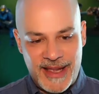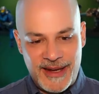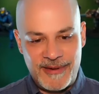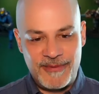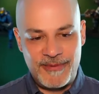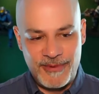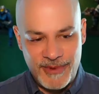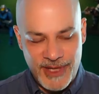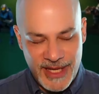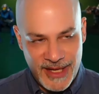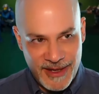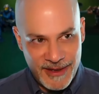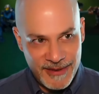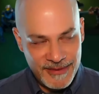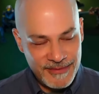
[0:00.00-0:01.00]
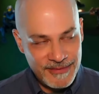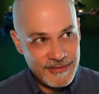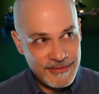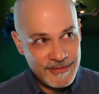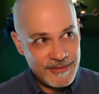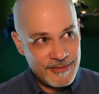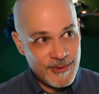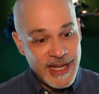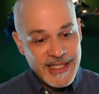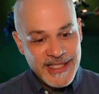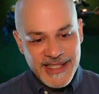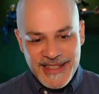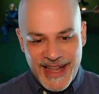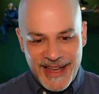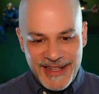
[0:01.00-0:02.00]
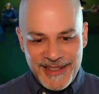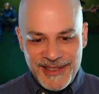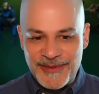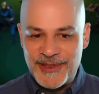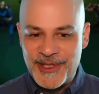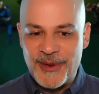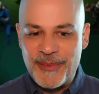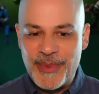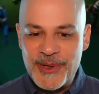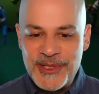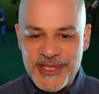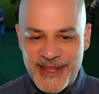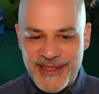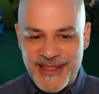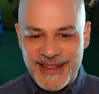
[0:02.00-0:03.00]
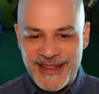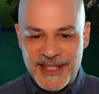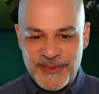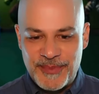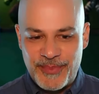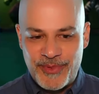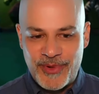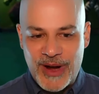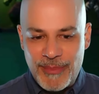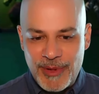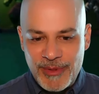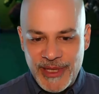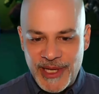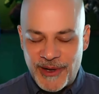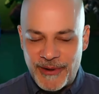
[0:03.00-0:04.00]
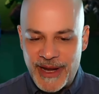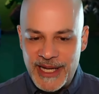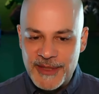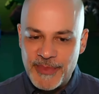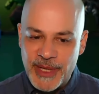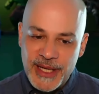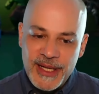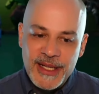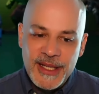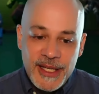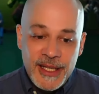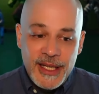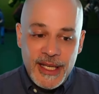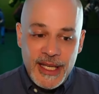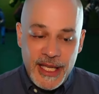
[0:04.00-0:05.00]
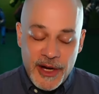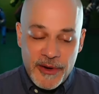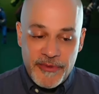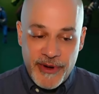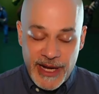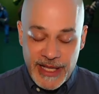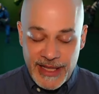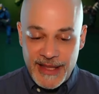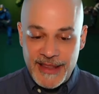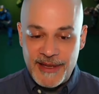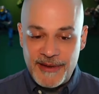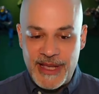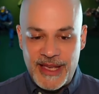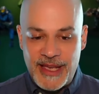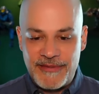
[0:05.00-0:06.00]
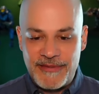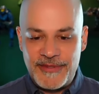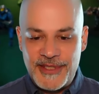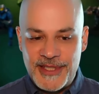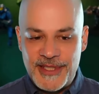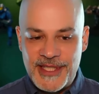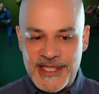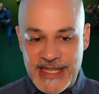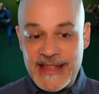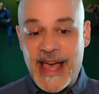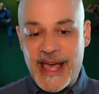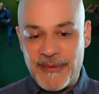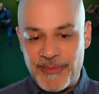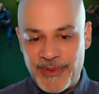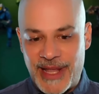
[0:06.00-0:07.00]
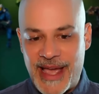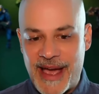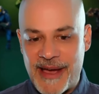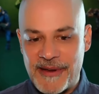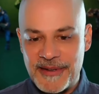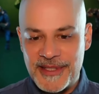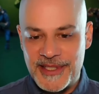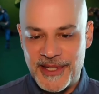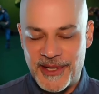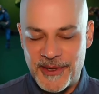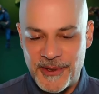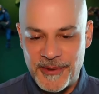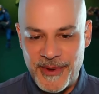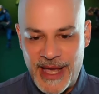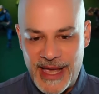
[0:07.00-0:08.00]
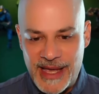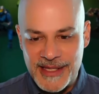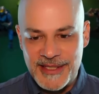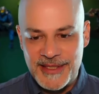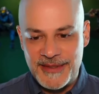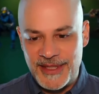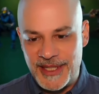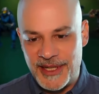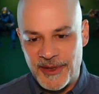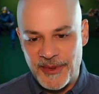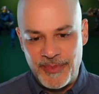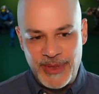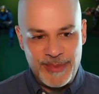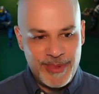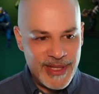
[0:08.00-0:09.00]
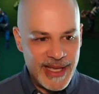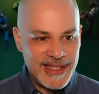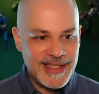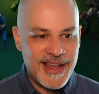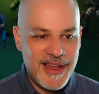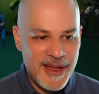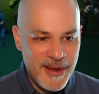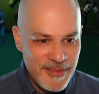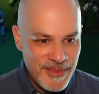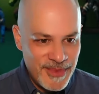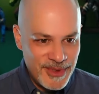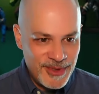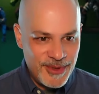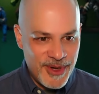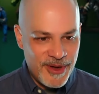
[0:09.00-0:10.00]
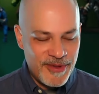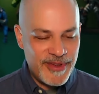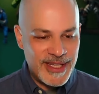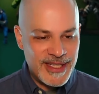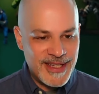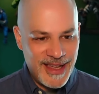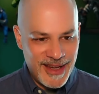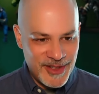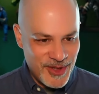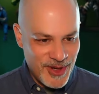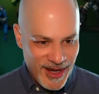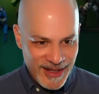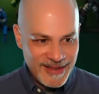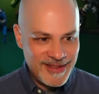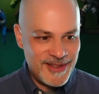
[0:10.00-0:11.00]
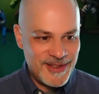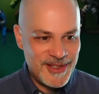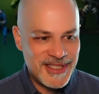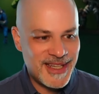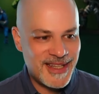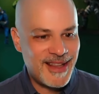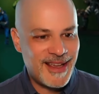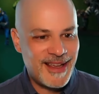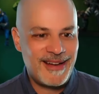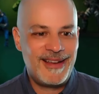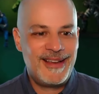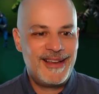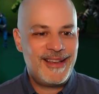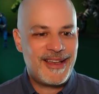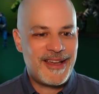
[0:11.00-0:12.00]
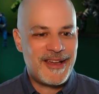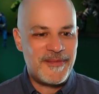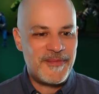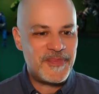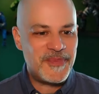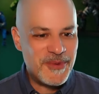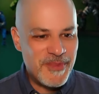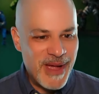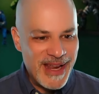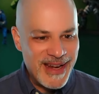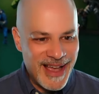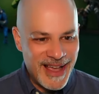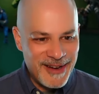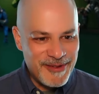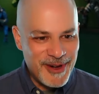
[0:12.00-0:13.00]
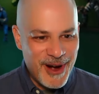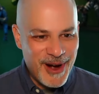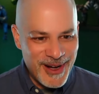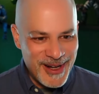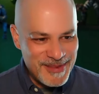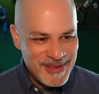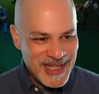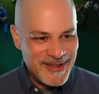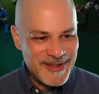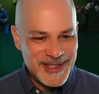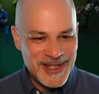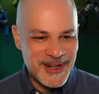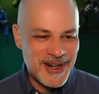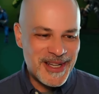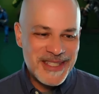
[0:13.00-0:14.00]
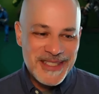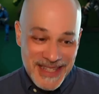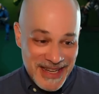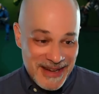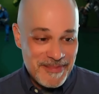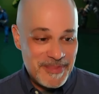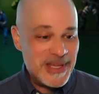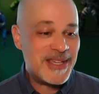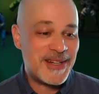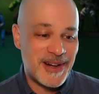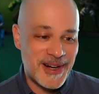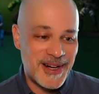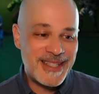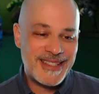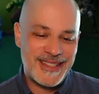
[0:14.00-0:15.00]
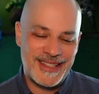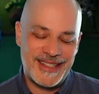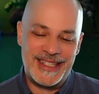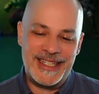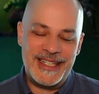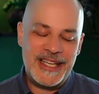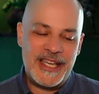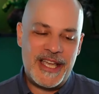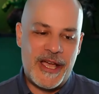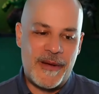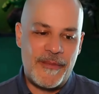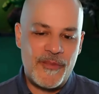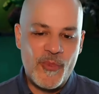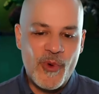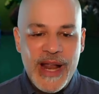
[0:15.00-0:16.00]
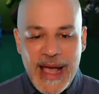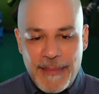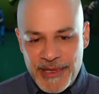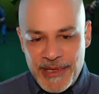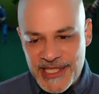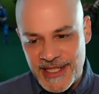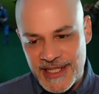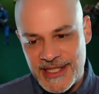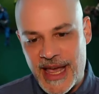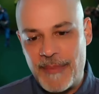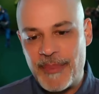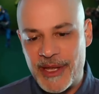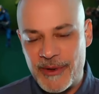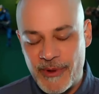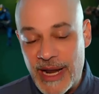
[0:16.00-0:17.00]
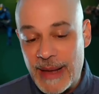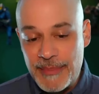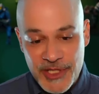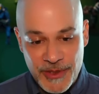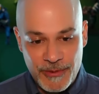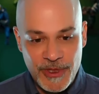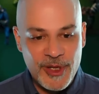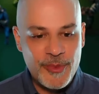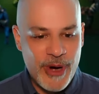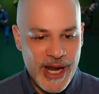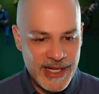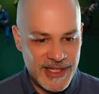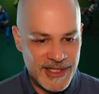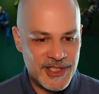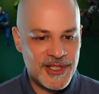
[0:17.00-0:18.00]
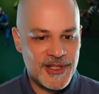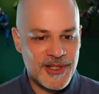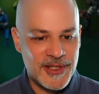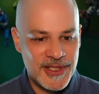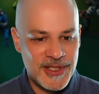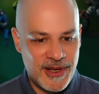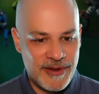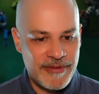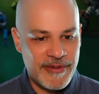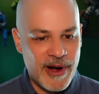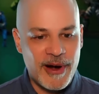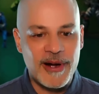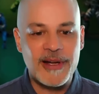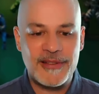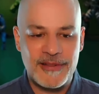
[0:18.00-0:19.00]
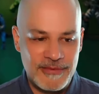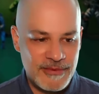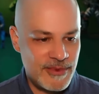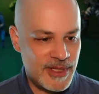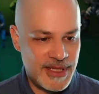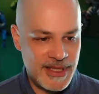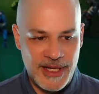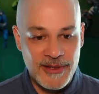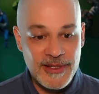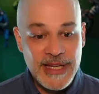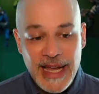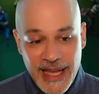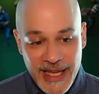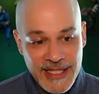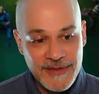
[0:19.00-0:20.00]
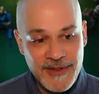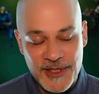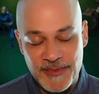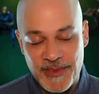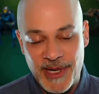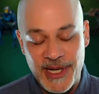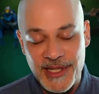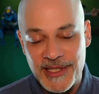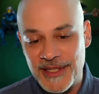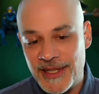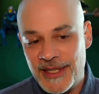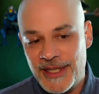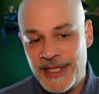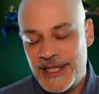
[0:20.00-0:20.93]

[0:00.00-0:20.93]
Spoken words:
that rising tide lift all boats. I think that's probably correct, but frankly, I think we have to see that play out. So as people like Tom, who, no offense, can't draw, you just said that, who might not have regarded himself as an artist, can be an artist. What happens to the top end? What happens to real practitioners of art with decades of experience?